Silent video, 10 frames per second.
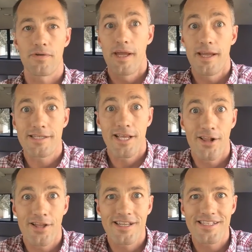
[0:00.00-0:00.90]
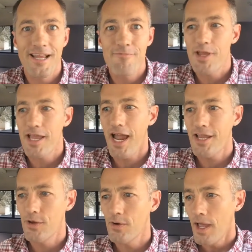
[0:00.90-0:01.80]
he's selling the same thing I
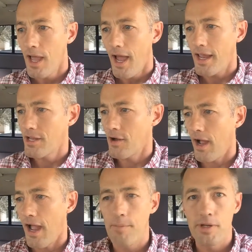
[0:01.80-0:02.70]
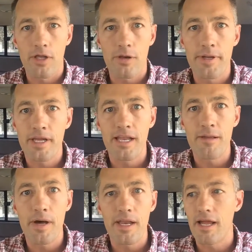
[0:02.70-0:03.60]
do. How am I going to make any
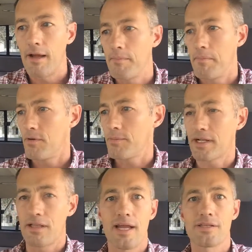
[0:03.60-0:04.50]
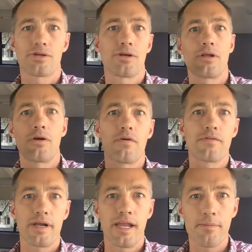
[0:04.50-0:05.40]
money? All my clients are going to go
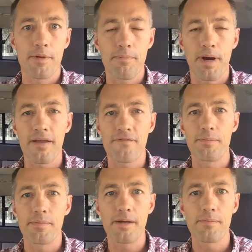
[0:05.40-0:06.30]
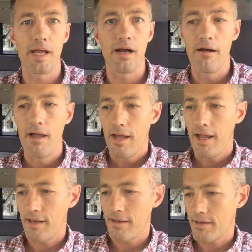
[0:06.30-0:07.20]
over to him and buy it from him now.
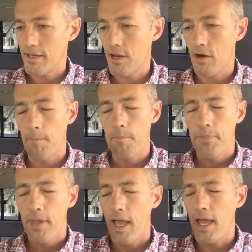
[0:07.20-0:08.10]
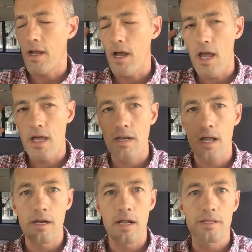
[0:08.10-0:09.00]
And, and on and
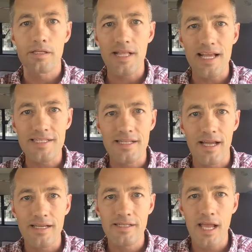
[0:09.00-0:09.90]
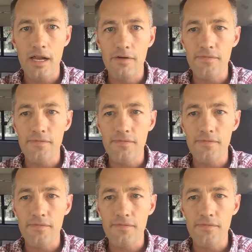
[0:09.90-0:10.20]
on and on. This lasted like 10 or